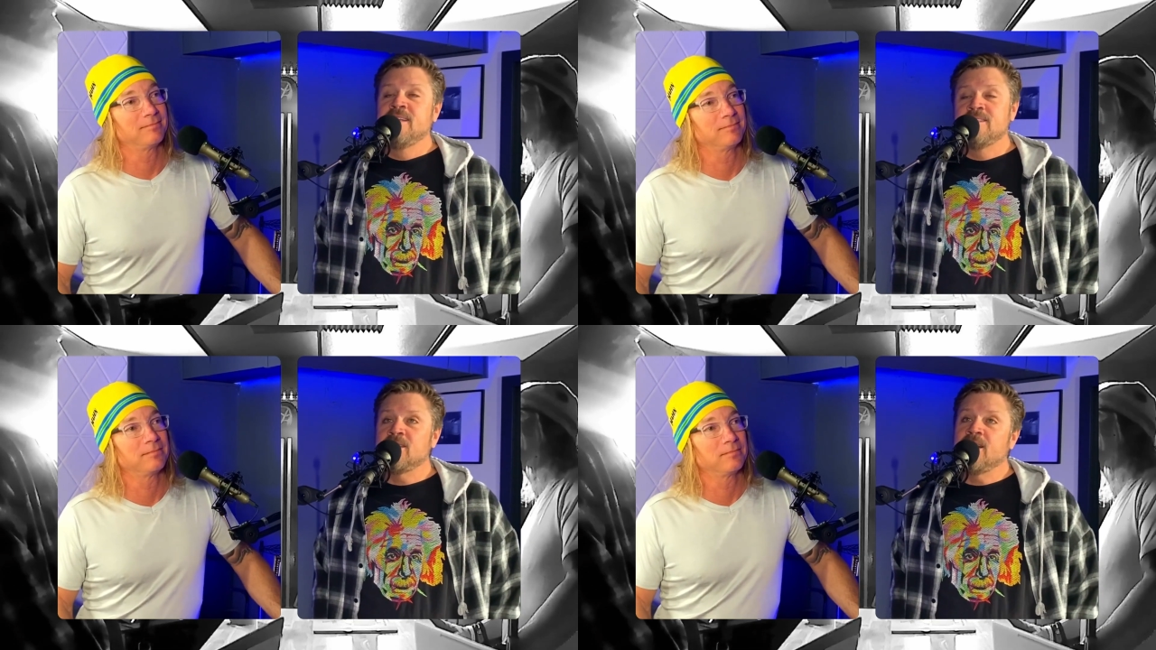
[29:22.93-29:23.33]

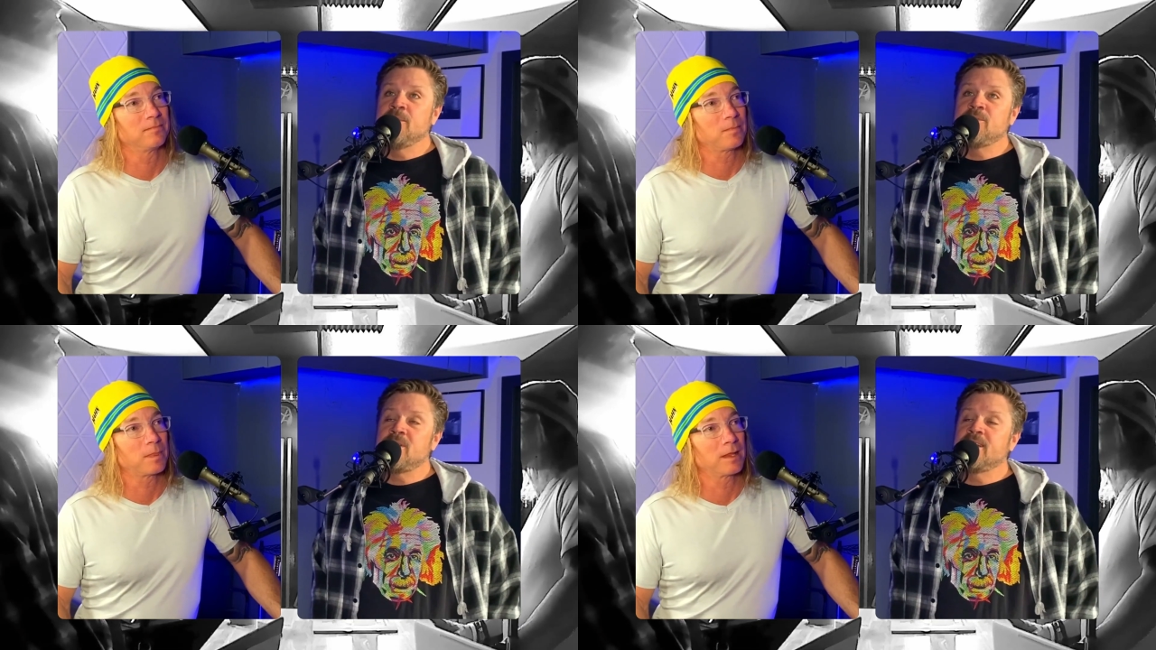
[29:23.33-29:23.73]
Speaker 1: So let
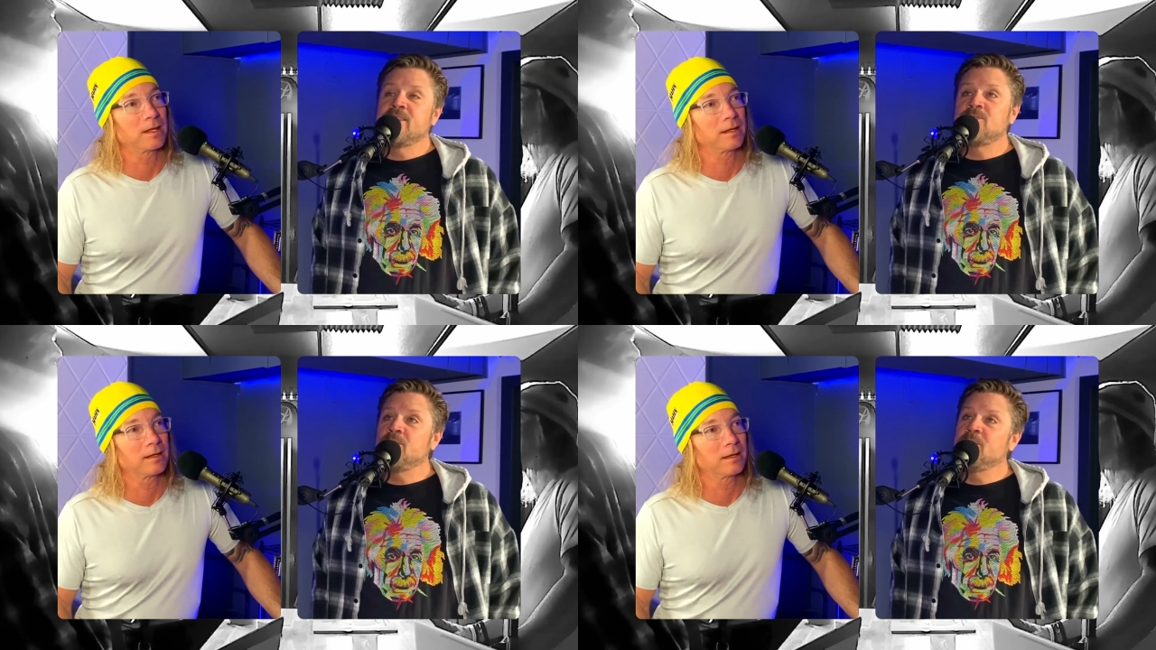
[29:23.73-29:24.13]
me try to
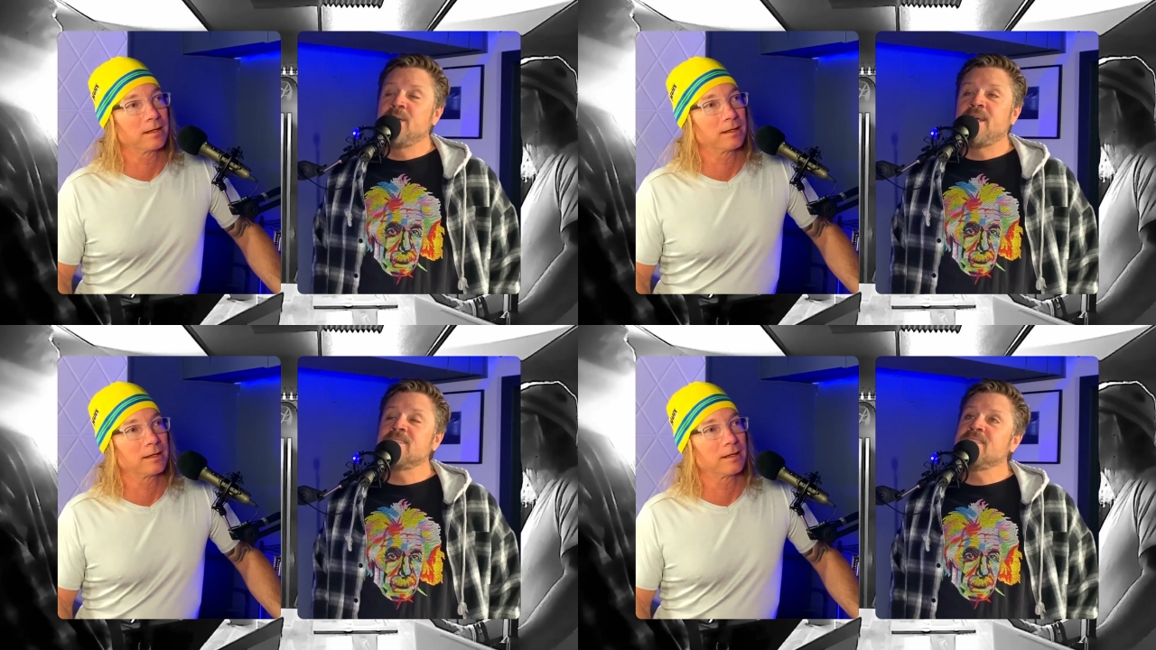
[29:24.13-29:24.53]
control the
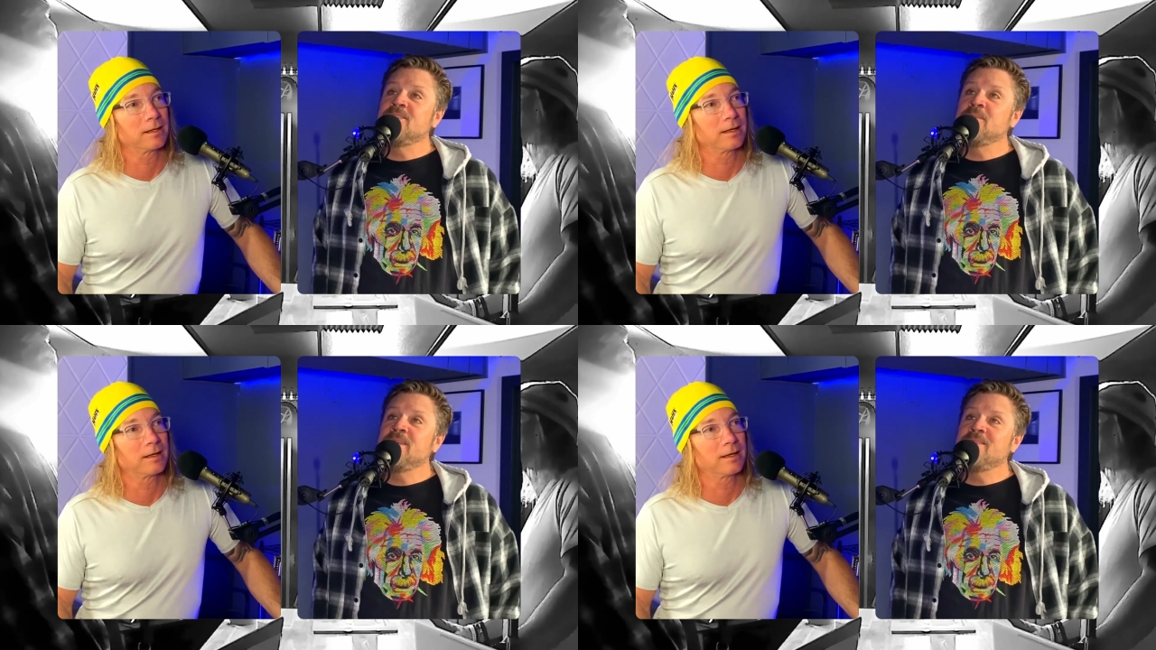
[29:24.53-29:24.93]
past a little
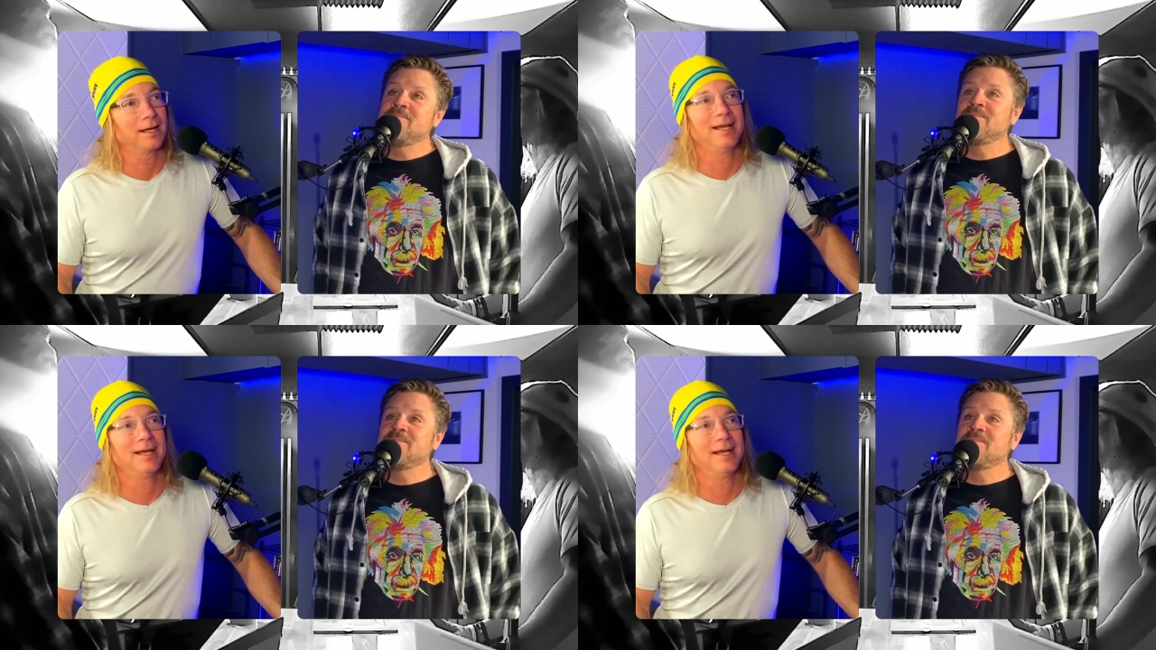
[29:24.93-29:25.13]
bit.